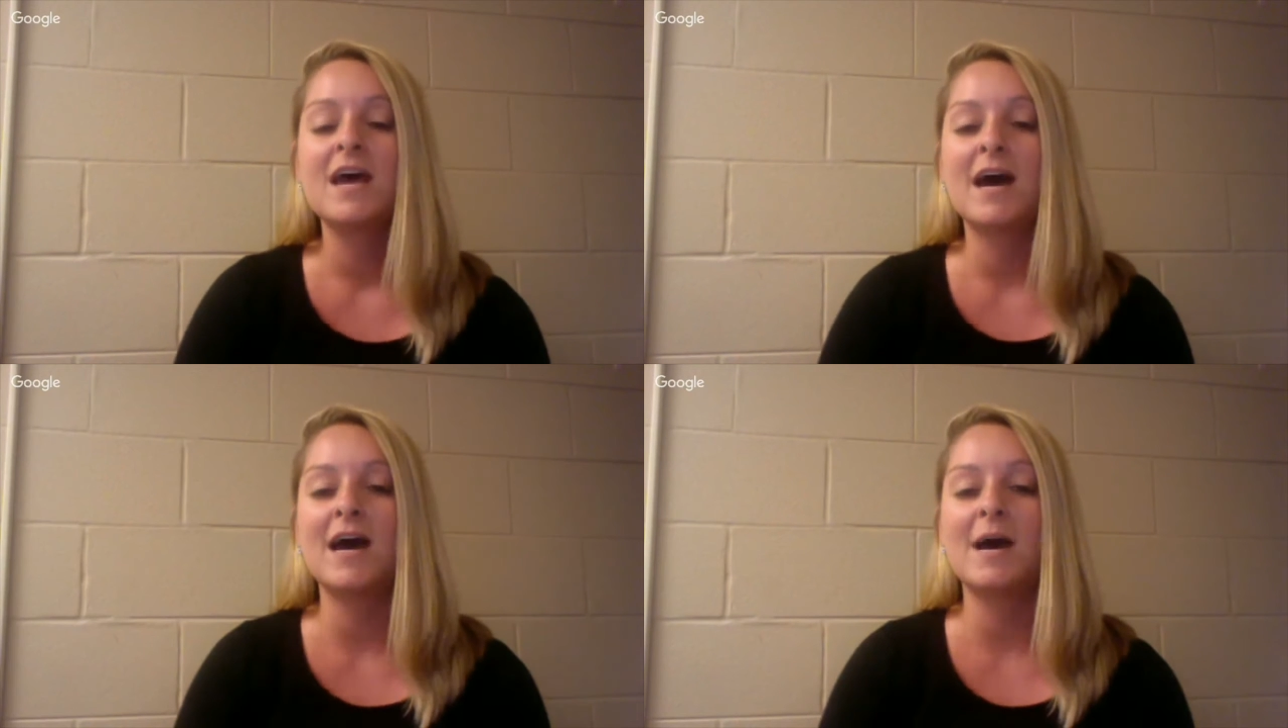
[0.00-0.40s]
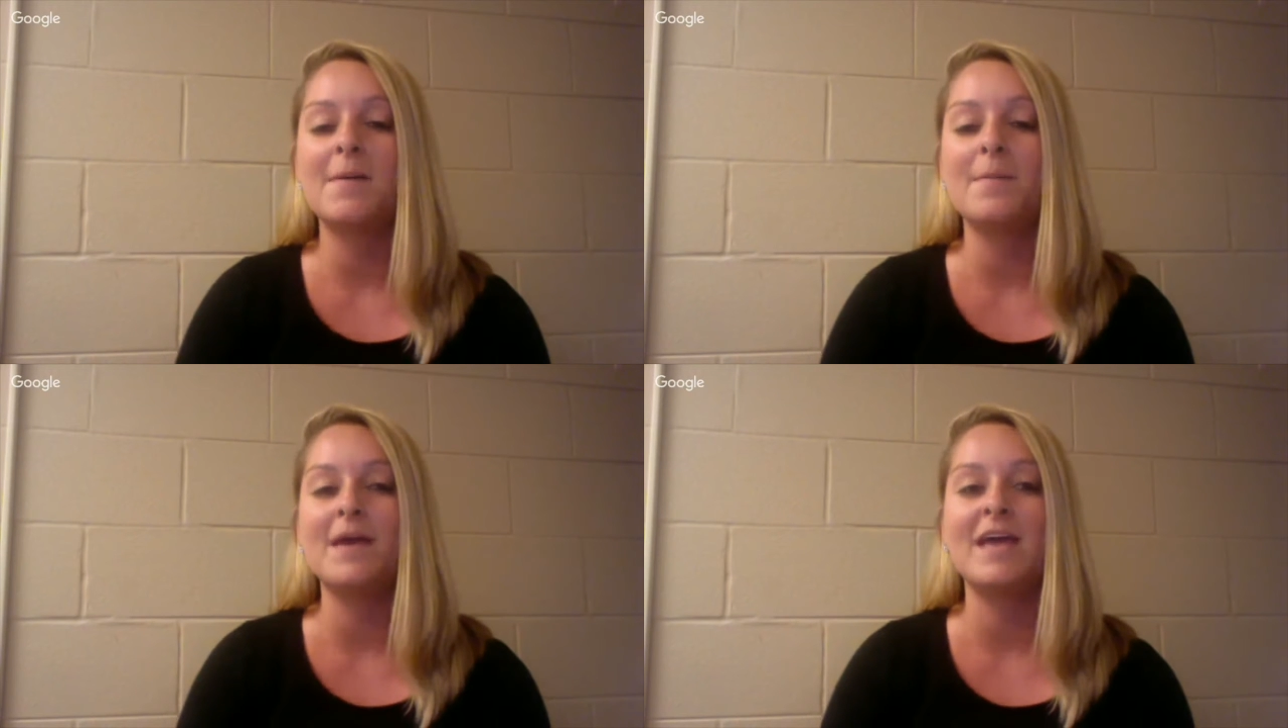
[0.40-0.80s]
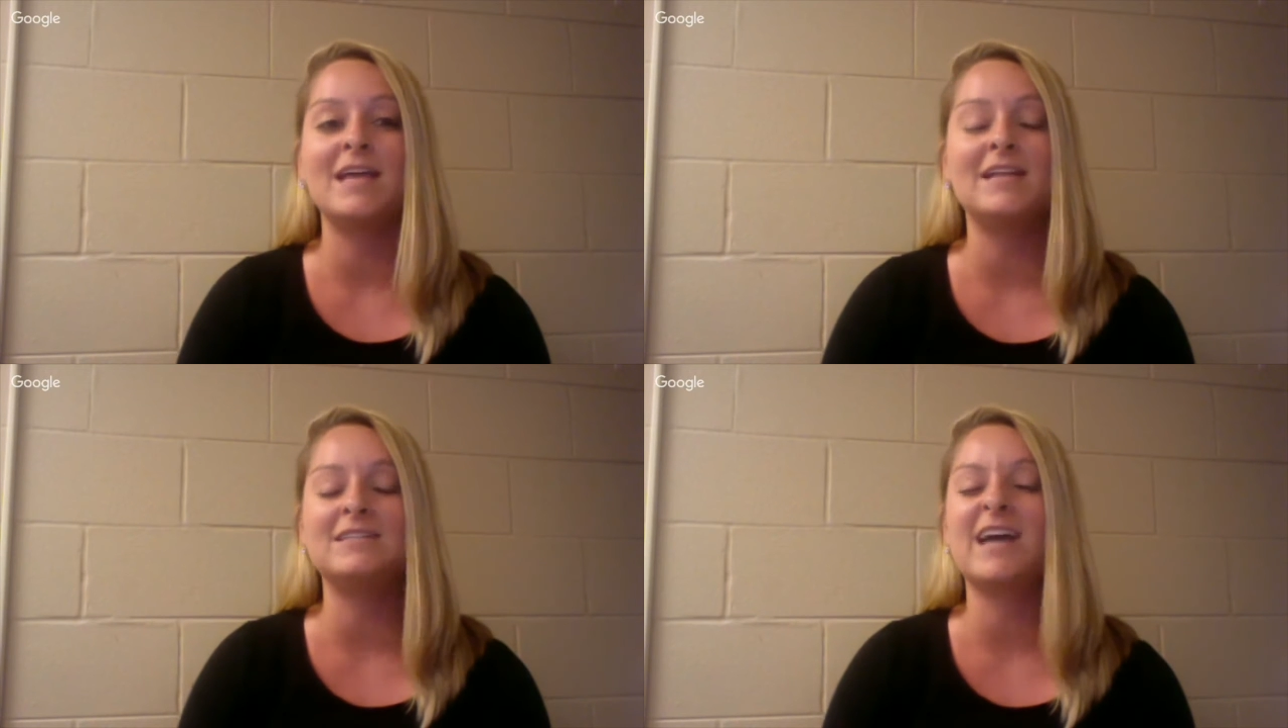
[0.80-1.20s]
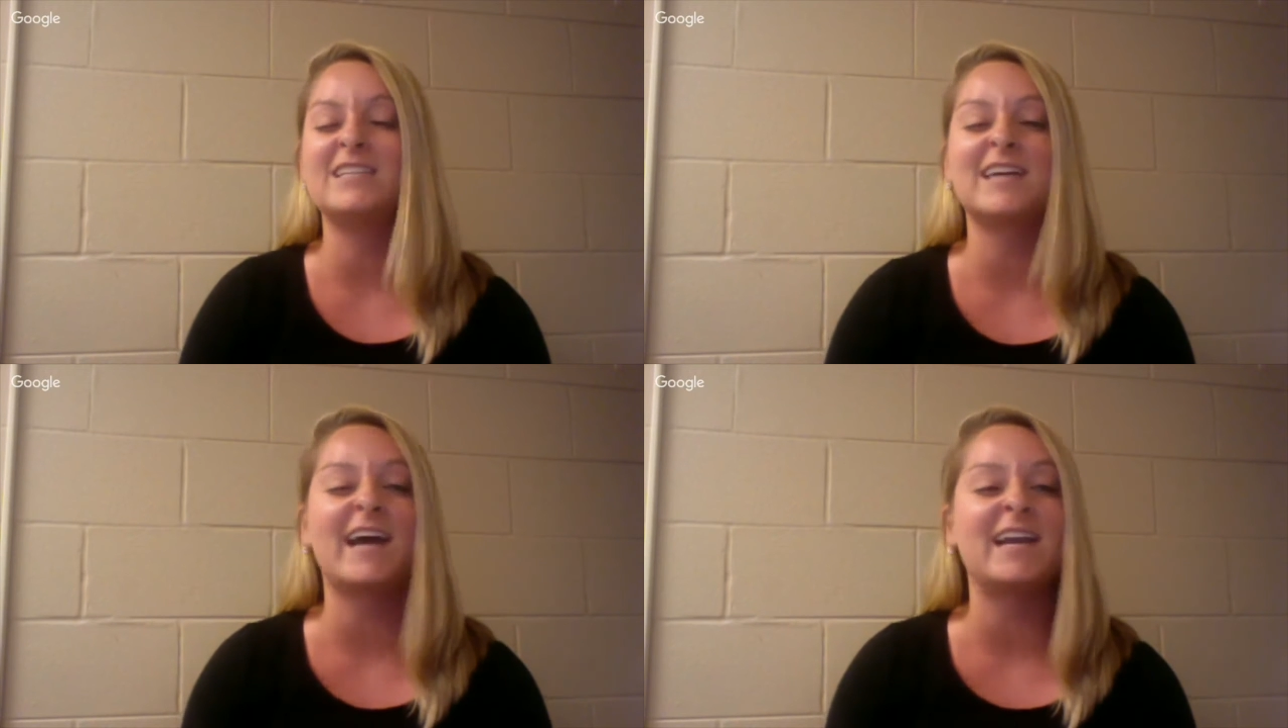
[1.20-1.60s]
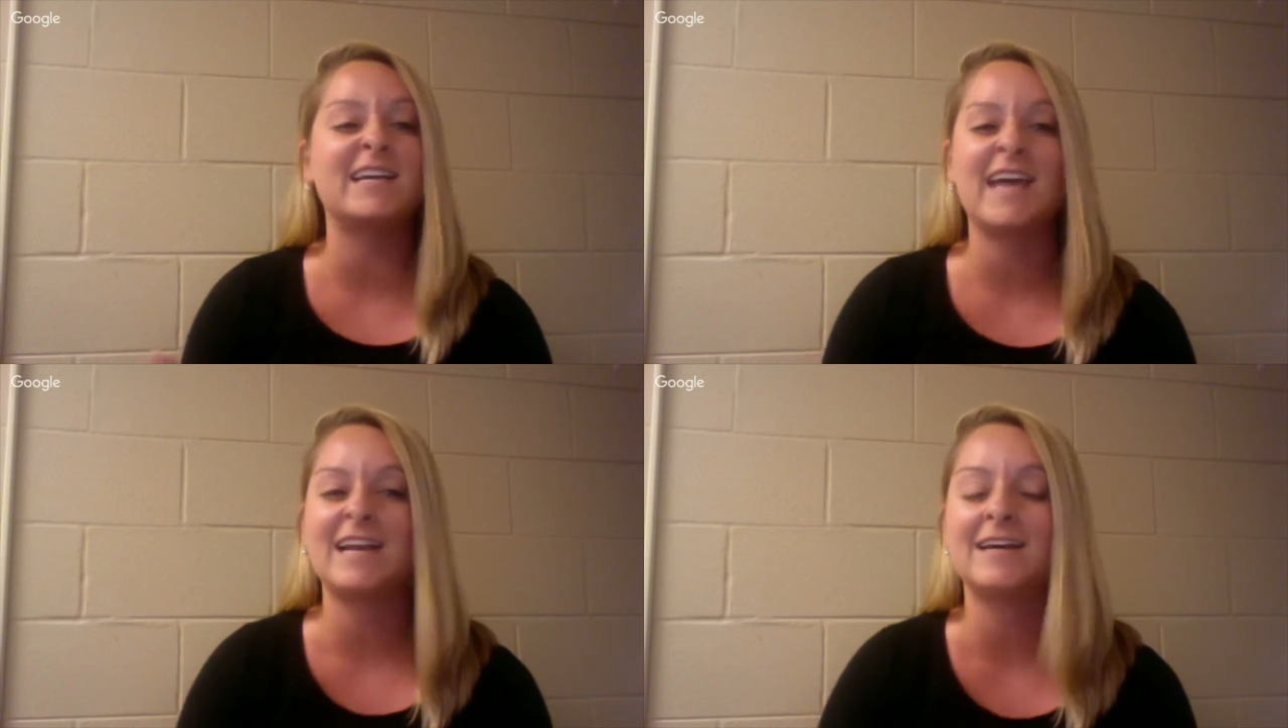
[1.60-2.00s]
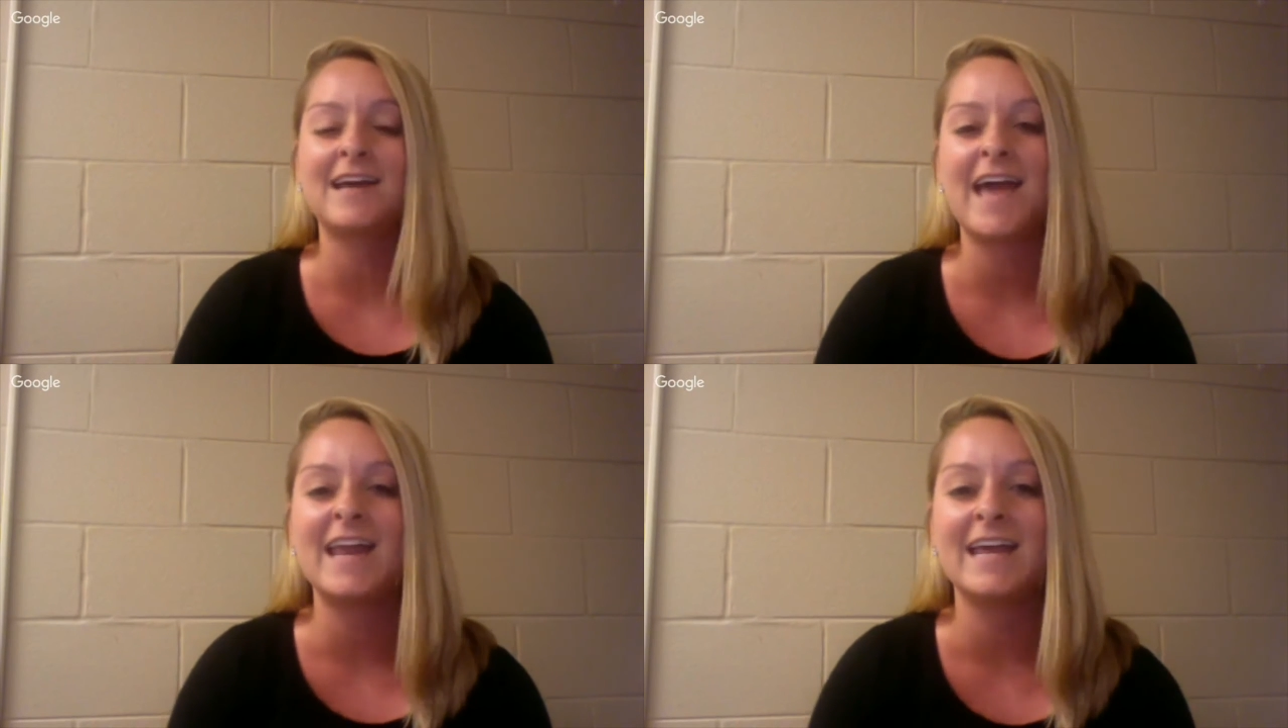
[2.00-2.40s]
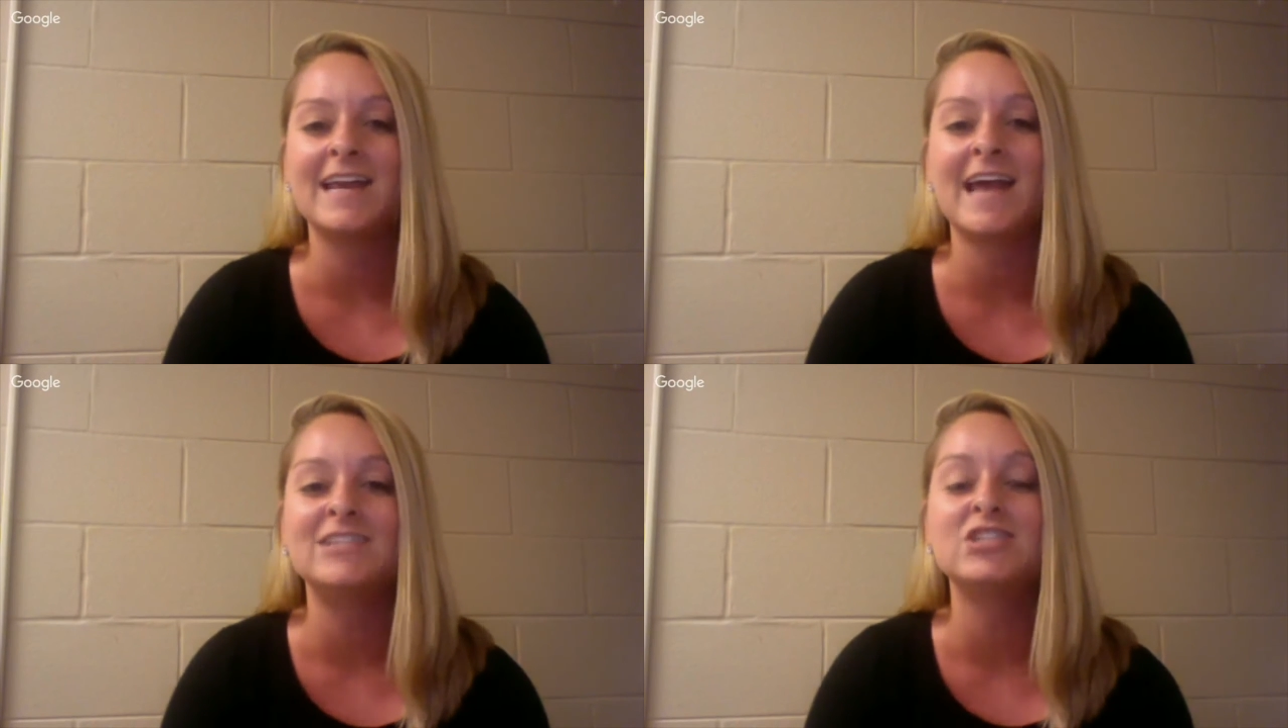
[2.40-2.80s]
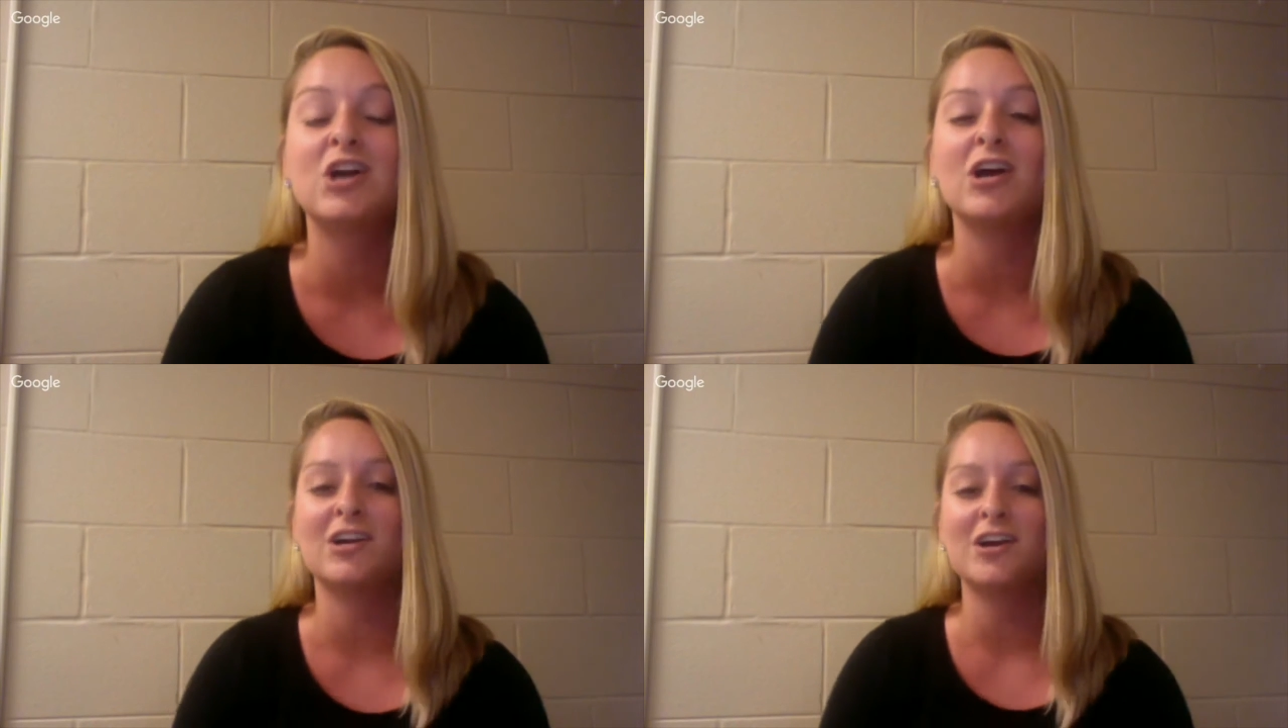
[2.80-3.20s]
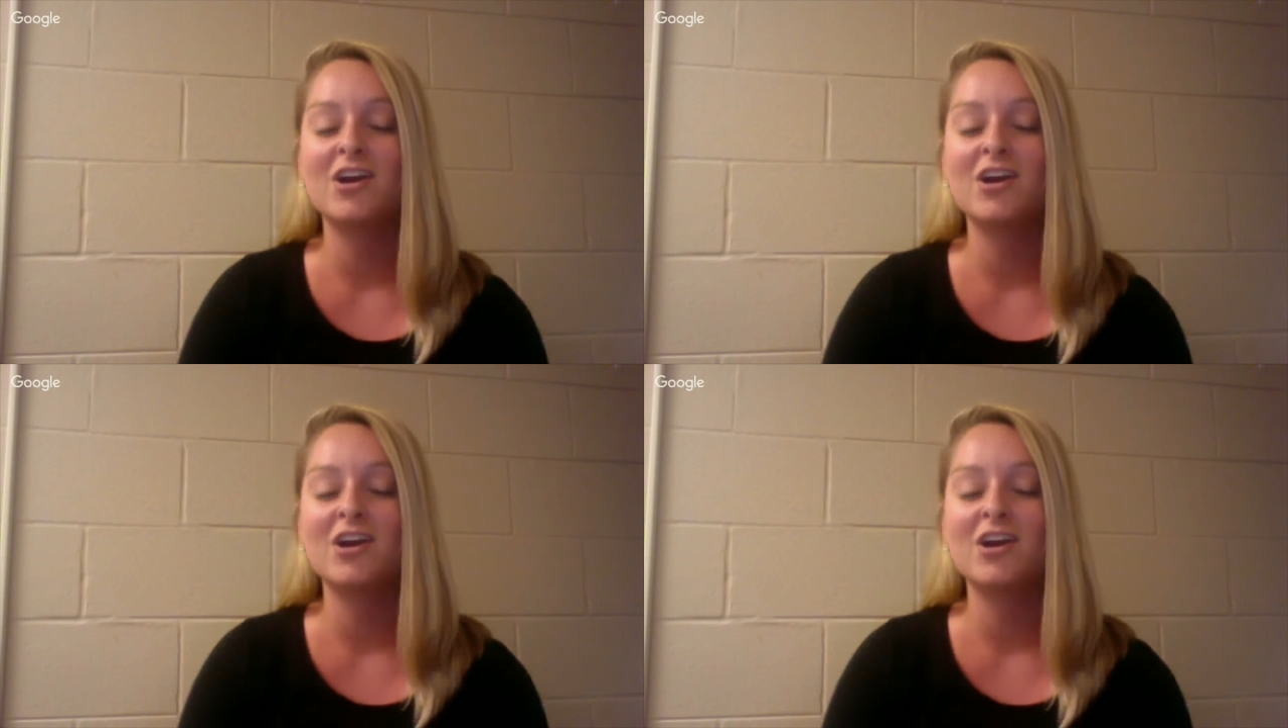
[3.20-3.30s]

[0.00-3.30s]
and got to kind of get a head start